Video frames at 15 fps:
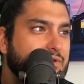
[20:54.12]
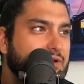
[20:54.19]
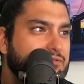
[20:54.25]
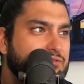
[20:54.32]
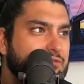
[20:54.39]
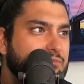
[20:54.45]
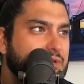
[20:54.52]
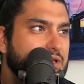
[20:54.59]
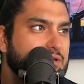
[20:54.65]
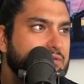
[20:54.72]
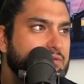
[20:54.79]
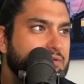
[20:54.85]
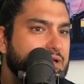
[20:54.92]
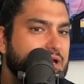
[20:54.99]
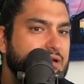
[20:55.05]
also
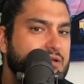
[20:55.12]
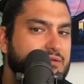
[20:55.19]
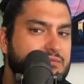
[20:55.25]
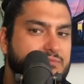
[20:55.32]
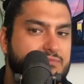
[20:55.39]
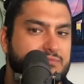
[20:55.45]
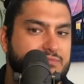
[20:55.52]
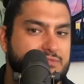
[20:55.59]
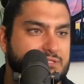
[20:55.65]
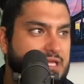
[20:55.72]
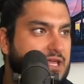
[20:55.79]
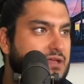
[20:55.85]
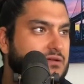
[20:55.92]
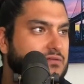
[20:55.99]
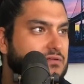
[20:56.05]
been kind of
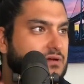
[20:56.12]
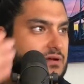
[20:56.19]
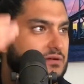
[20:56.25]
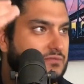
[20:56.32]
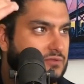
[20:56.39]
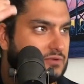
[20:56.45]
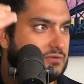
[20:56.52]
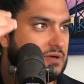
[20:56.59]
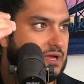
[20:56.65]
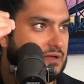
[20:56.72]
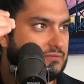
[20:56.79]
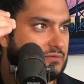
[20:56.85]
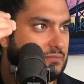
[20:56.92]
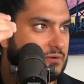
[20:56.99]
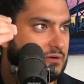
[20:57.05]
taken along for the
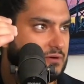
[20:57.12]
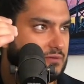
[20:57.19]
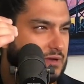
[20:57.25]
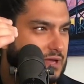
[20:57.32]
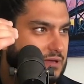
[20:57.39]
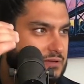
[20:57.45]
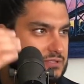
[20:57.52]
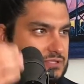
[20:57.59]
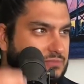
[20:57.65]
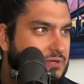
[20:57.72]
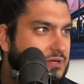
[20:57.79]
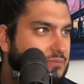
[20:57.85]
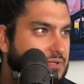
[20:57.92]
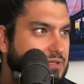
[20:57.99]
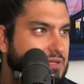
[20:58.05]
ride from her, right? She
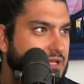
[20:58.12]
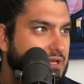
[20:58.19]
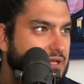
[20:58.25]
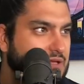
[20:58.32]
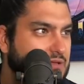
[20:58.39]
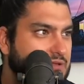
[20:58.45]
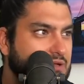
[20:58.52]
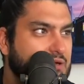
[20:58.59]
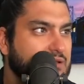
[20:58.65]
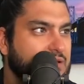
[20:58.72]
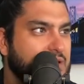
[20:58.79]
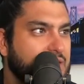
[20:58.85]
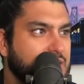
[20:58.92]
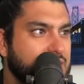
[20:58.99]
might have been leading a lot of that.